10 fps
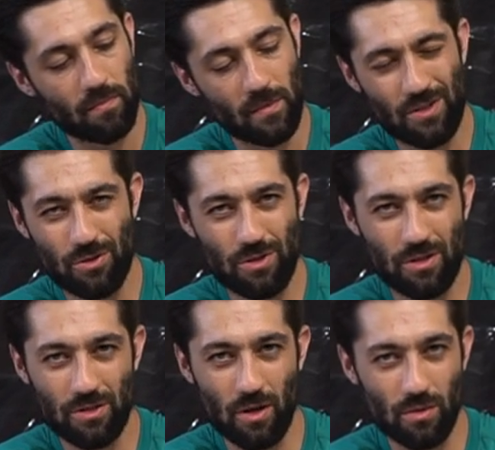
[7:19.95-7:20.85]
This usually
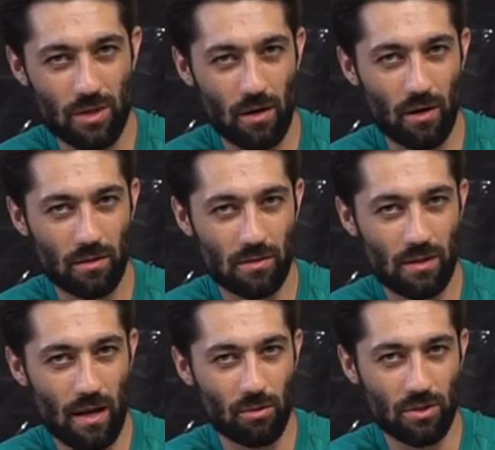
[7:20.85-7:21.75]
just goes on our
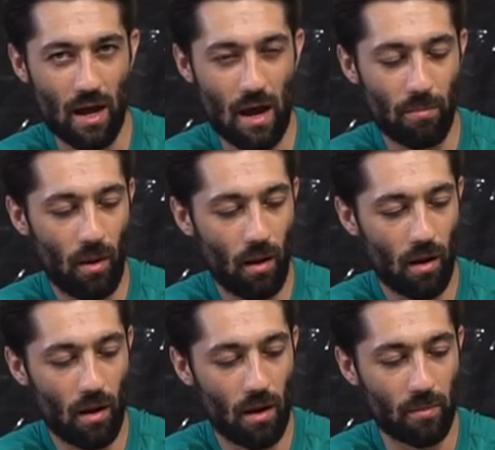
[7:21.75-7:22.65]
tabletop
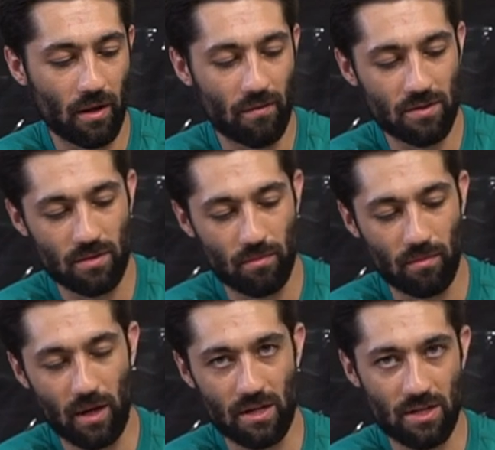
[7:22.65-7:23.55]
to give us
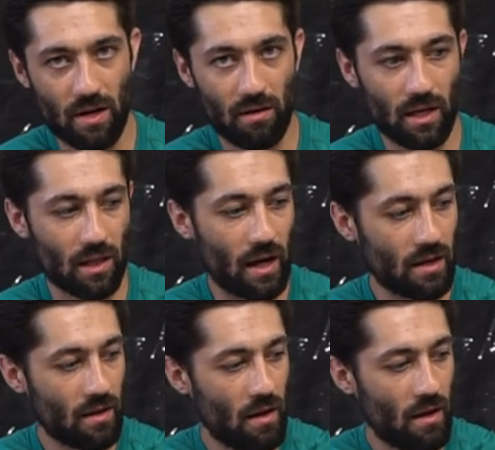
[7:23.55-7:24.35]
some nice area light